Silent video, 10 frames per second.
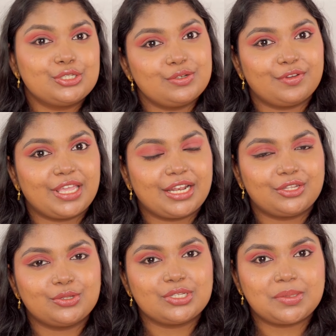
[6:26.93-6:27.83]
don't
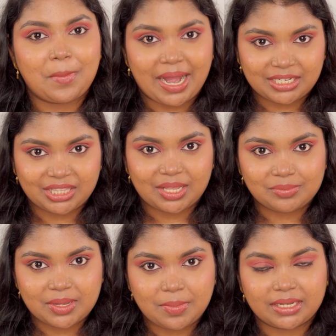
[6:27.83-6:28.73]
forget to smash the
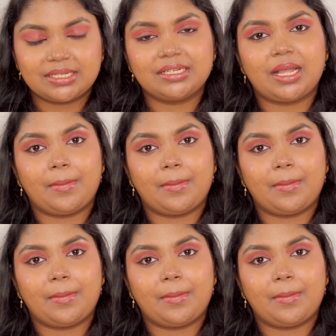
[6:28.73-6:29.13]
thumbs up button,